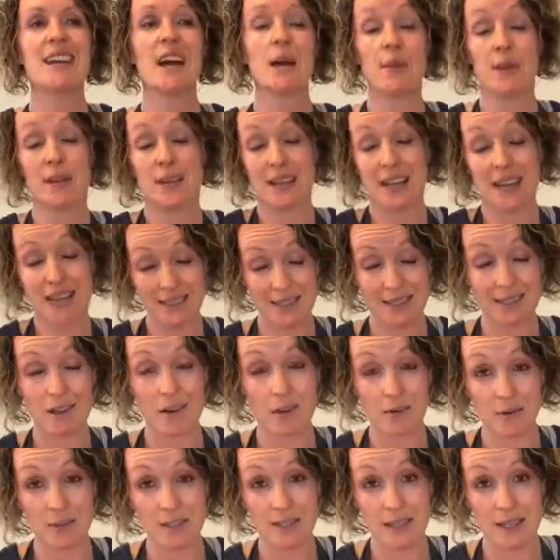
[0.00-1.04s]
yes,
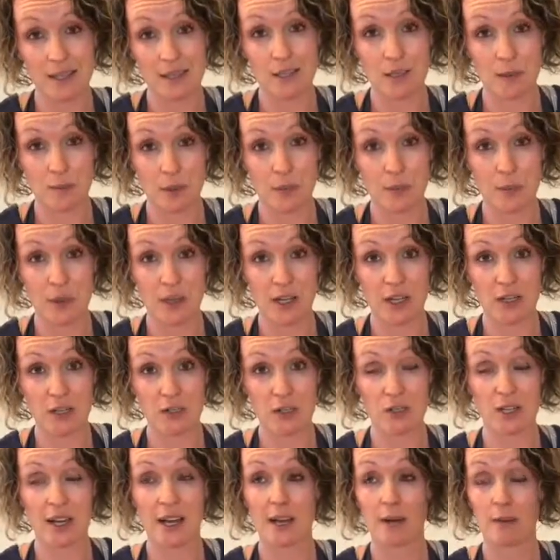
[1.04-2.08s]
obviously some people can
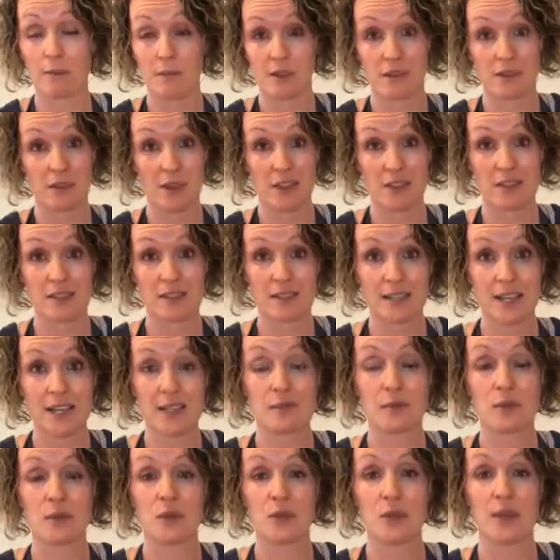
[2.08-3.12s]
do that and be very
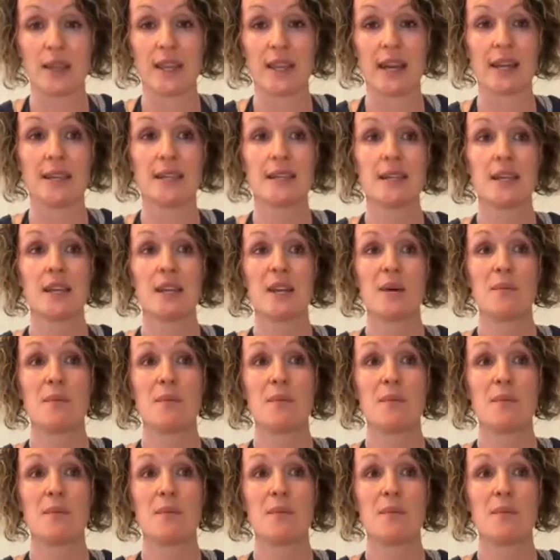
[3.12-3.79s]
successful doing that,